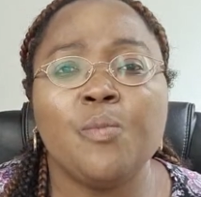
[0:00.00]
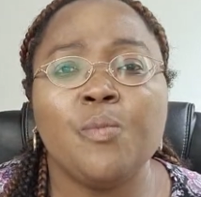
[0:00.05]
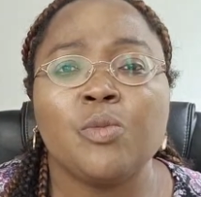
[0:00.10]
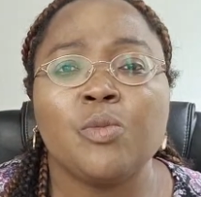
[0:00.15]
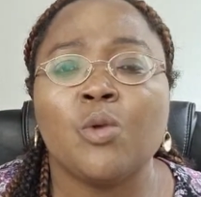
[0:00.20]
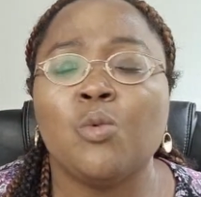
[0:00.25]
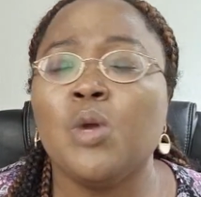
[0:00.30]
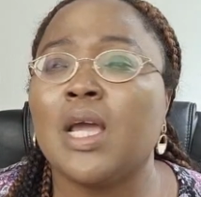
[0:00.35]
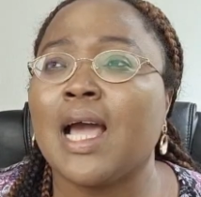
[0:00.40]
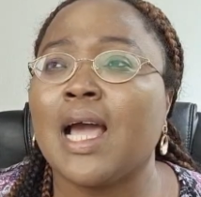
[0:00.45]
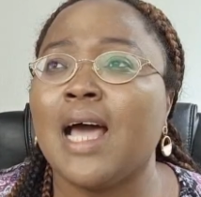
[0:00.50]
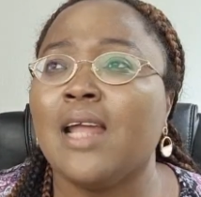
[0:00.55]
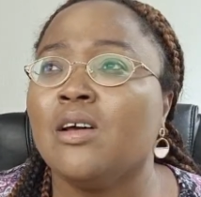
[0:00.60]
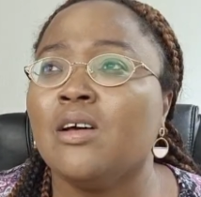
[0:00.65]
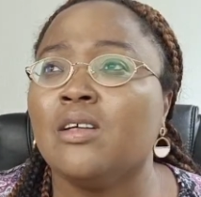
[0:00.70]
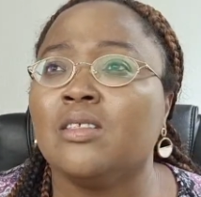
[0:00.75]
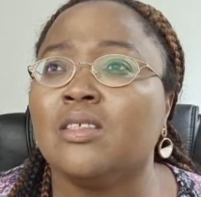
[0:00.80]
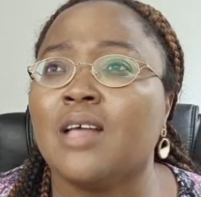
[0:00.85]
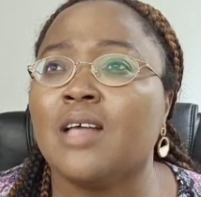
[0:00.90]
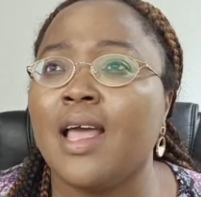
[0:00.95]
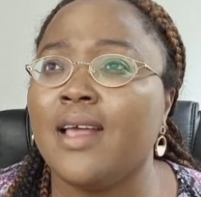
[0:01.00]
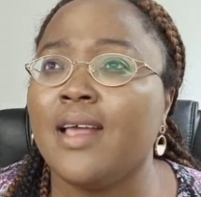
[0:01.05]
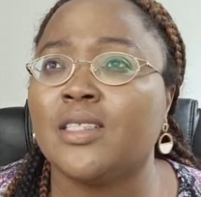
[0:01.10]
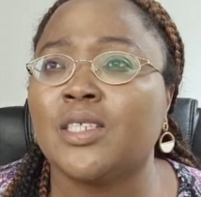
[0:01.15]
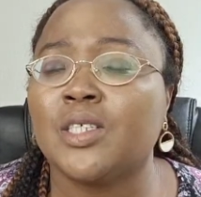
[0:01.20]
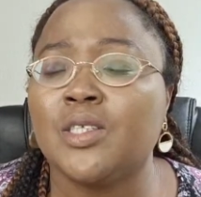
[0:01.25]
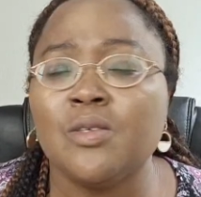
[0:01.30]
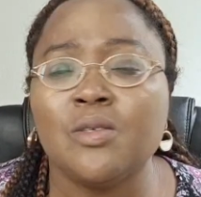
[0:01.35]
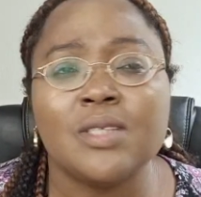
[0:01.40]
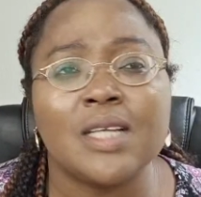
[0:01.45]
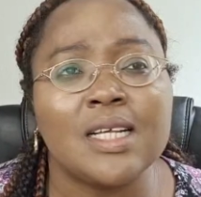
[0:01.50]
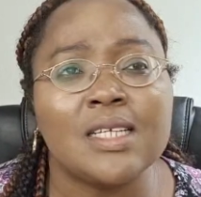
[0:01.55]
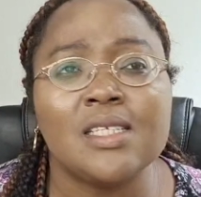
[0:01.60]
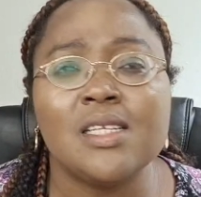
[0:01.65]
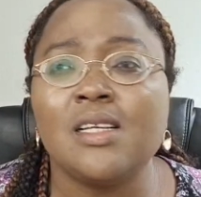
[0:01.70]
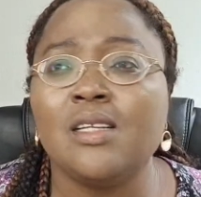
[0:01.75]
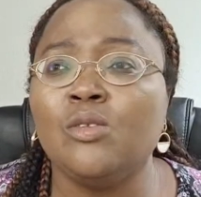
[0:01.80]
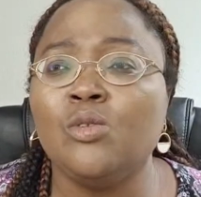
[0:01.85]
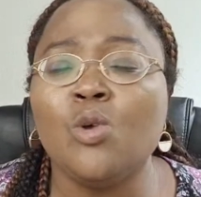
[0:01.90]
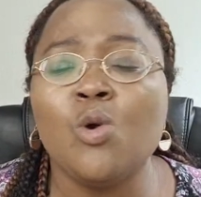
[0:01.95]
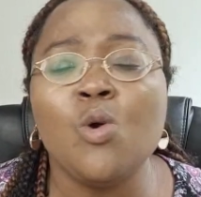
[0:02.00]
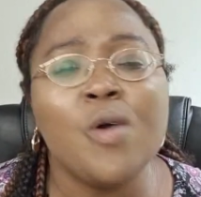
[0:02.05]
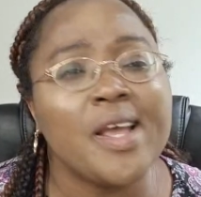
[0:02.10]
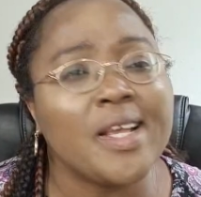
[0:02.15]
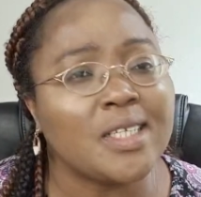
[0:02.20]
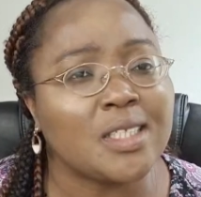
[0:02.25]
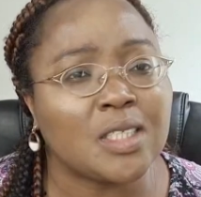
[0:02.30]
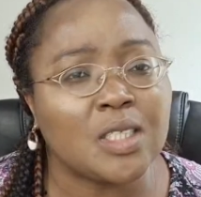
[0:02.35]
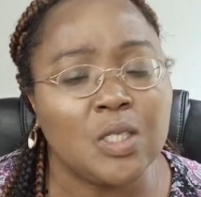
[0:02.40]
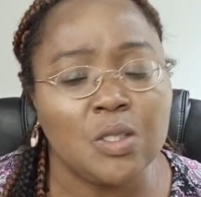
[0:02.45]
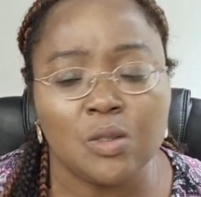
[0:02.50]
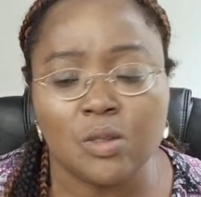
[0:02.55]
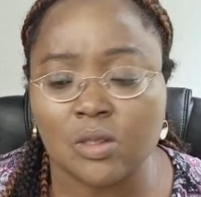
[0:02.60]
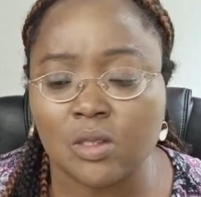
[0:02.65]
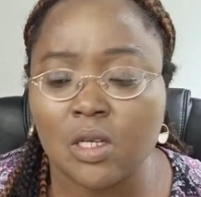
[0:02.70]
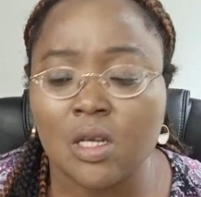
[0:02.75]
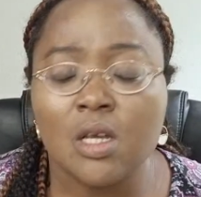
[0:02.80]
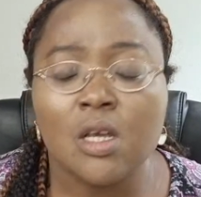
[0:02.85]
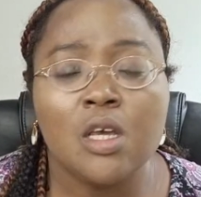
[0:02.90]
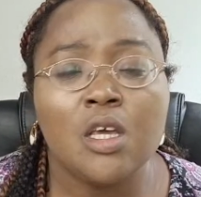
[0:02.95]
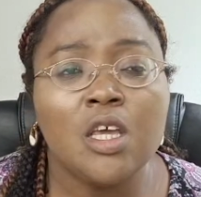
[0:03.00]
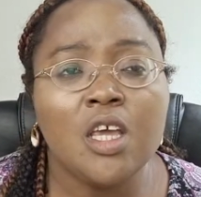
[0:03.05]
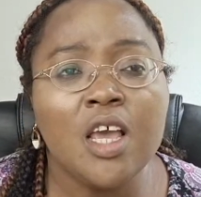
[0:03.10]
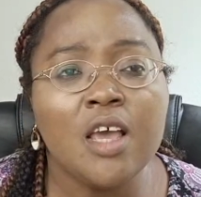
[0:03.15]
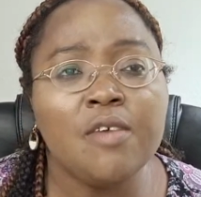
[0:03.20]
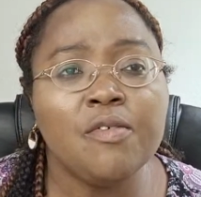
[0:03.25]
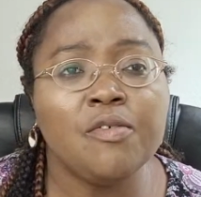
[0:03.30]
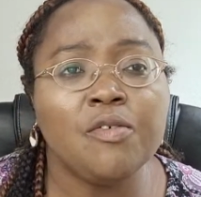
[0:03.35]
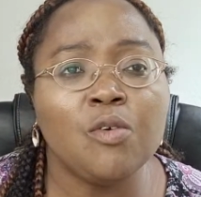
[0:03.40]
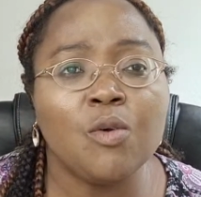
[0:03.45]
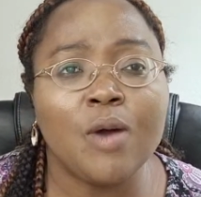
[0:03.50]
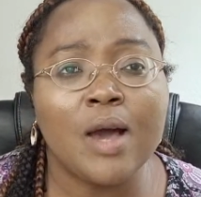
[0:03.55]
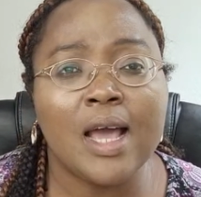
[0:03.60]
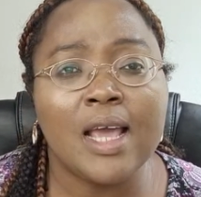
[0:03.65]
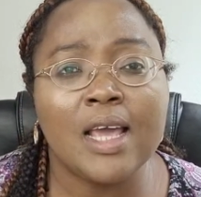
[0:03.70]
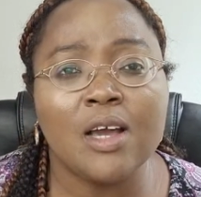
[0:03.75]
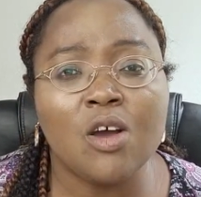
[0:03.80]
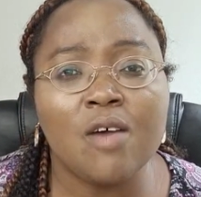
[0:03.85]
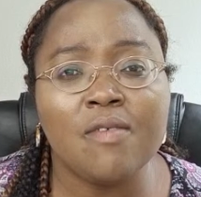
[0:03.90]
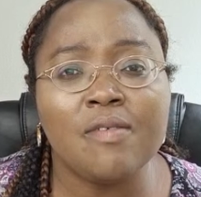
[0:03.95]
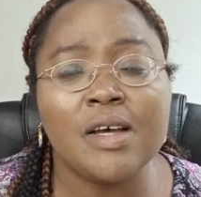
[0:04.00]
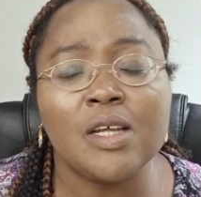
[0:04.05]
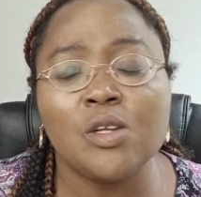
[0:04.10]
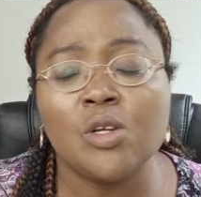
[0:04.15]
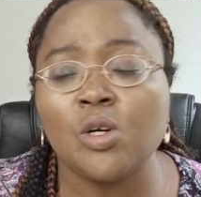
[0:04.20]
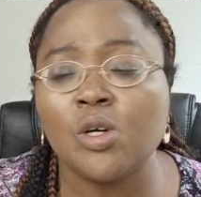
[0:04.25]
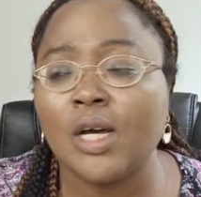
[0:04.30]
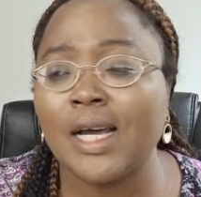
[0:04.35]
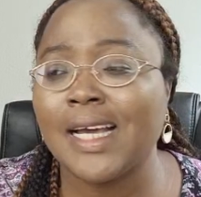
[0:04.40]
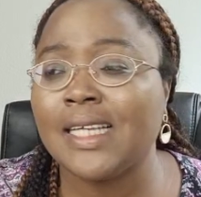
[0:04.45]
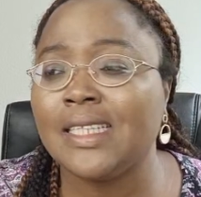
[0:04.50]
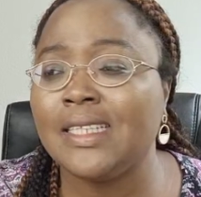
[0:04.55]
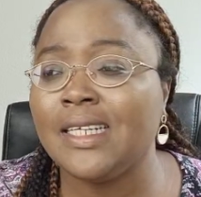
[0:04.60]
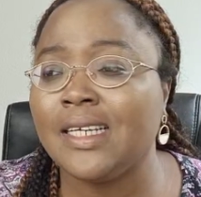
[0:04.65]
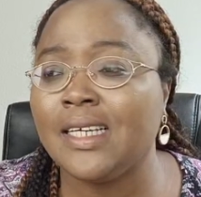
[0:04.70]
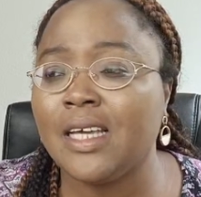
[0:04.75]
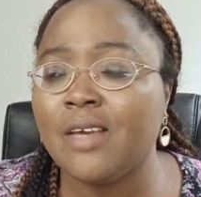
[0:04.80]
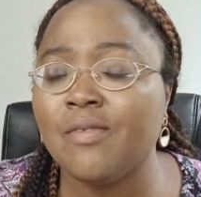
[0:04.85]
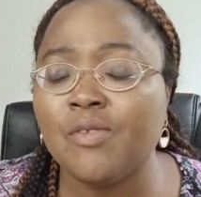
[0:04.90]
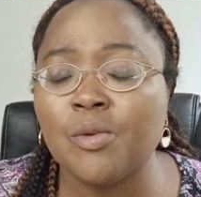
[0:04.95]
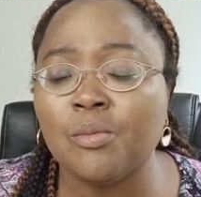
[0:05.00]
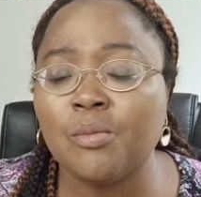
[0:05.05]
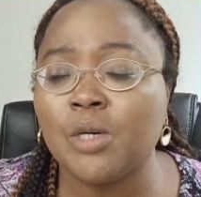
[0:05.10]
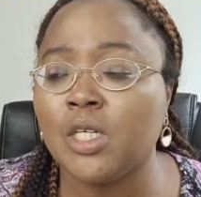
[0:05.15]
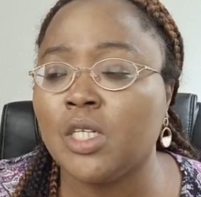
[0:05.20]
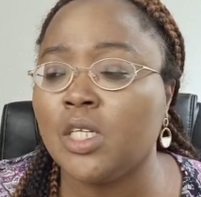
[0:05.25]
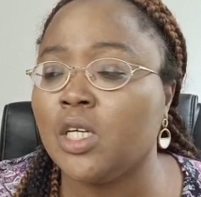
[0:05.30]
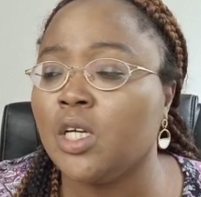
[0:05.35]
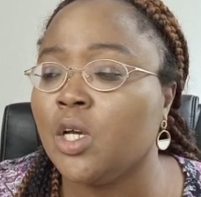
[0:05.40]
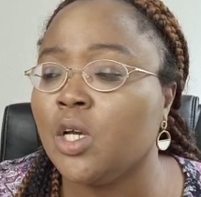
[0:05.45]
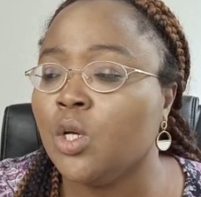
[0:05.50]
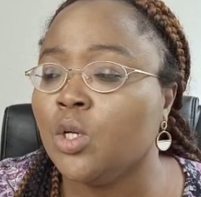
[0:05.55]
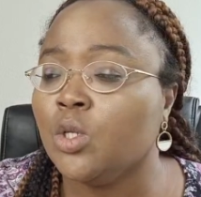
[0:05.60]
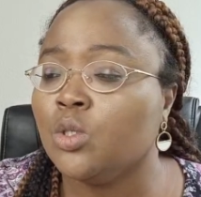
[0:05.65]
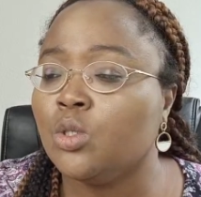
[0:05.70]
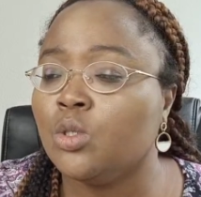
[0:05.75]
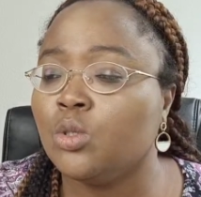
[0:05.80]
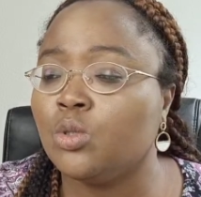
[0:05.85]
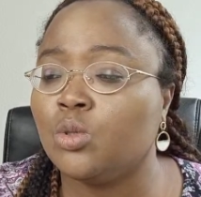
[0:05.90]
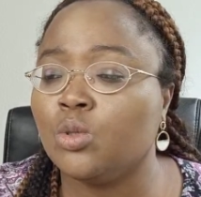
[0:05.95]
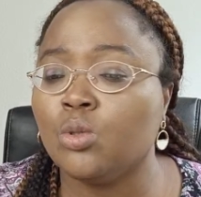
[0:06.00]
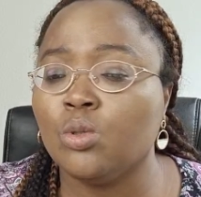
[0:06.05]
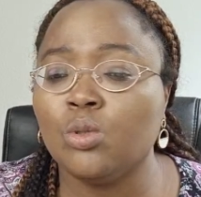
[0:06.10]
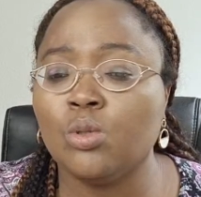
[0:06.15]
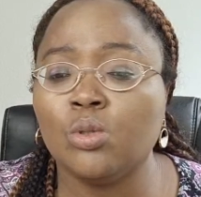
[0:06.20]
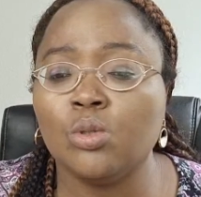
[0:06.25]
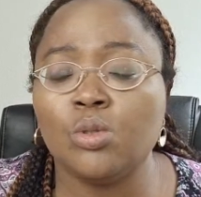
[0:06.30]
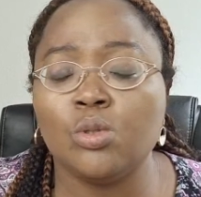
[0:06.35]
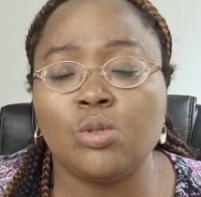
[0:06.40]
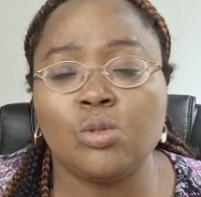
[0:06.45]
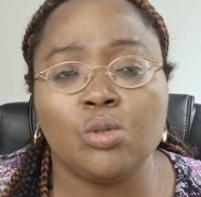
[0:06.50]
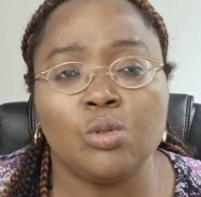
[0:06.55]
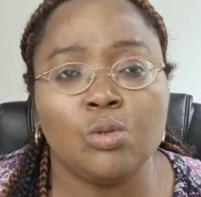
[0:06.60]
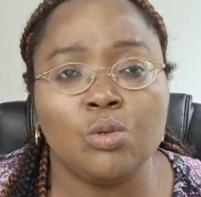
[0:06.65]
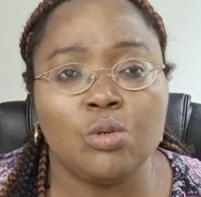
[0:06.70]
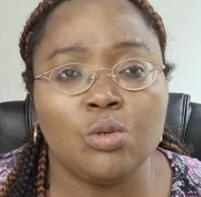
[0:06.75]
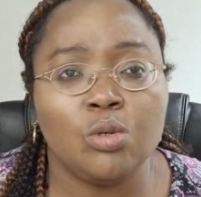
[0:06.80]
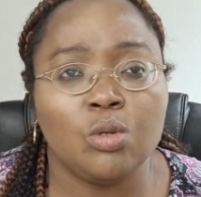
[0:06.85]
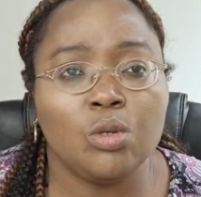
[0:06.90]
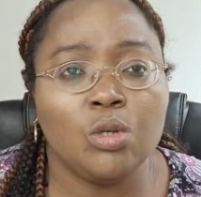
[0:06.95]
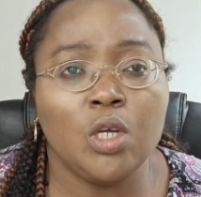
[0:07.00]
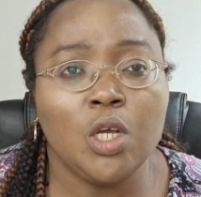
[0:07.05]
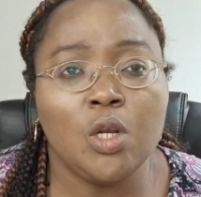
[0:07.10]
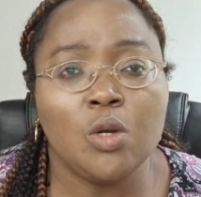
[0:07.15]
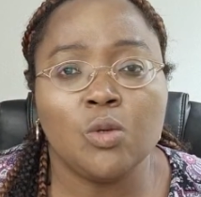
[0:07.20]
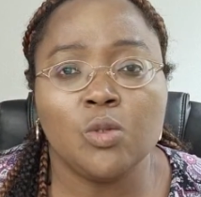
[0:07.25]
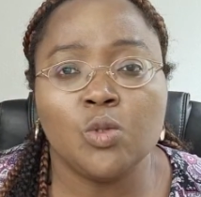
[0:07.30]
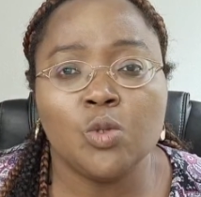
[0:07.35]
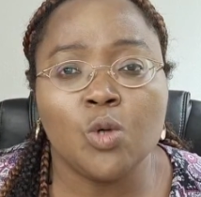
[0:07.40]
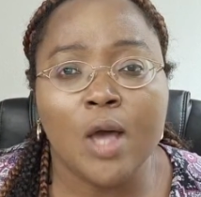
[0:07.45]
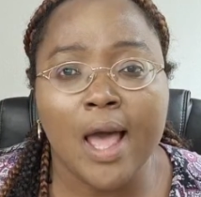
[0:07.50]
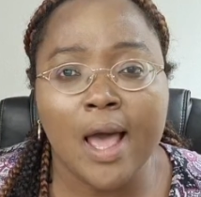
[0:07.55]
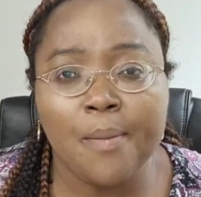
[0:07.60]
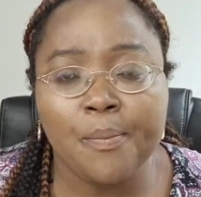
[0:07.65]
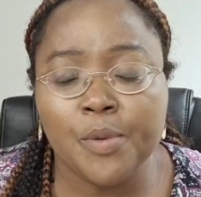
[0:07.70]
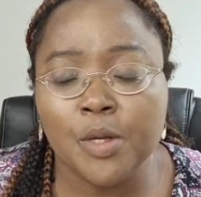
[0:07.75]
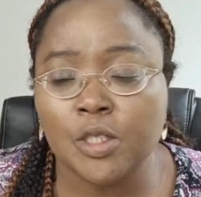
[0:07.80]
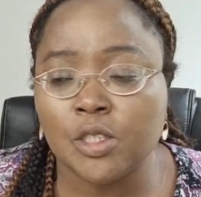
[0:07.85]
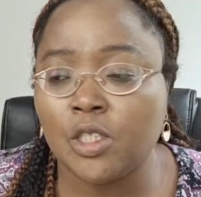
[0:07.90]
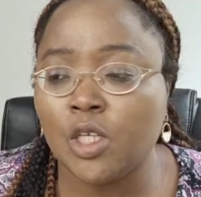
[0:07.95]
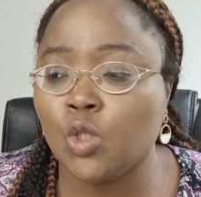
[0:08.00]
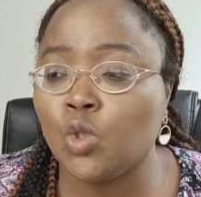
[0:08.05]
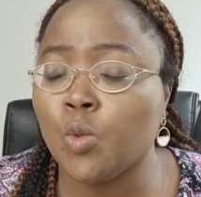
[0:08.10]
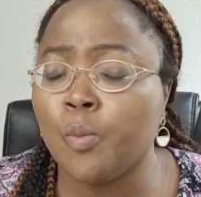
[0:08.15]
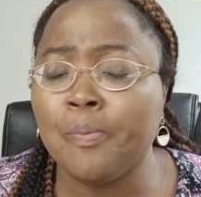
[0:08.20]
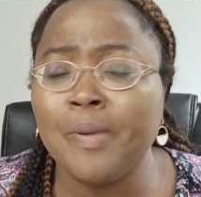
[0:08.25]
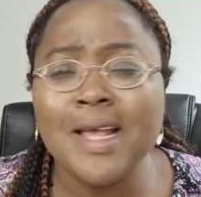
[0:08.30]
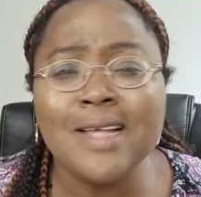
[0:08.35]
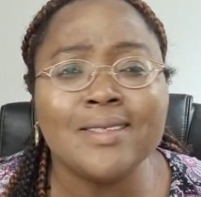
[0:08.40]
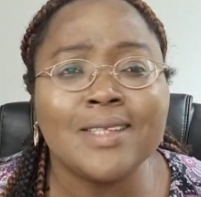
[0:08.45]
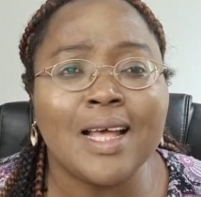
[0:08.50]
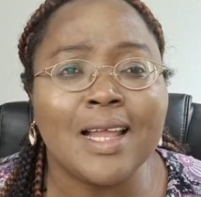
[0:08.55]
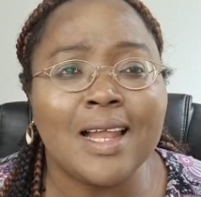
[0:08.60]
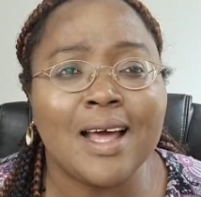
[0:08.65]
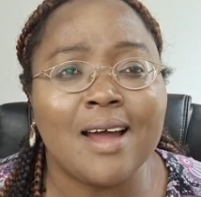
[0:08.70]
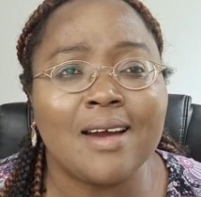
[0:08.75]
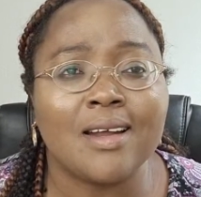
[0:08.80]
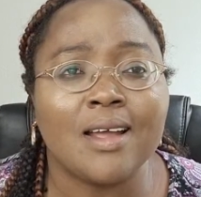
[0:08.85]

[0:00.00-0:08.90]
We cannot excuse and say no excuse. If you are a governor and they give you money to help your state, to pay salary,